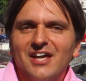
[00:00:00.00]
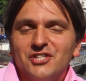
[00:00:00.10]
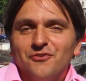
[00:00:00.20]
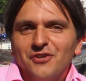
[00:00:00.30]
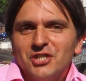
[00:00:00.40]

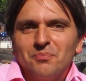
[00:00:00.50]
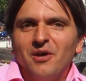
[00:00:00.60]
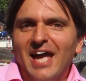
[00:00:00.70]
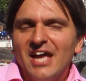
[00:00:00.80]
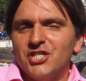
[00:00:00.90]
It's a feature
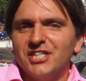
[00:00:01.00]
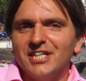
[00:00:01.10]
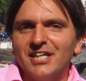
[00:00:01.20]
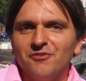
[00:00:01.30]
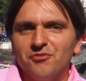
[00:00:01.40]
by Ashley
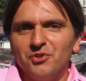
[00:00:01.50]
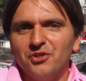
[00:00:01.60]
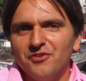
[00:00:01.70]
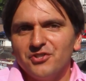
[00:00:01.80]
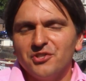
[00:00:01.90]
Dale from the
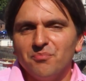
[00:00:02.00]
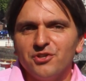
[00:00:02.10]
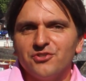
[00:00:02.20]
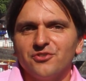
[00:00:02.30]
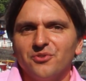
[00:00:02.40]
University of
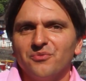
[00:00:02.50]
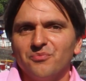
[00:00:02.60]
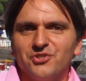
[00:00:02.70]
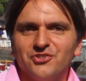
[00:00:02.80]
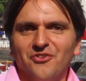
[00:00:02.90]
Bristol,
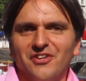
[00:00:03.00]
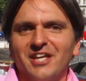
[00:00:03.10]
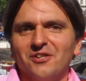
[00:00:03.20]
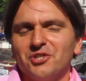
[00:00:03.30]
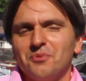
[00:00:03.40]
which is on the
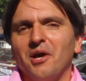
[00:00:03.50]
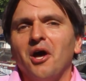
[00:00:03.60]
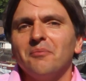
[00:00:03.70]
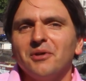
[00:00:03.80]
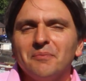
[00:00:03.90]
hill just
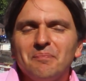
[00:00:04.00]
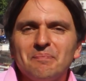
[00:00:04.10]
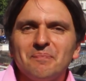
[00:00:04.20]
behind me.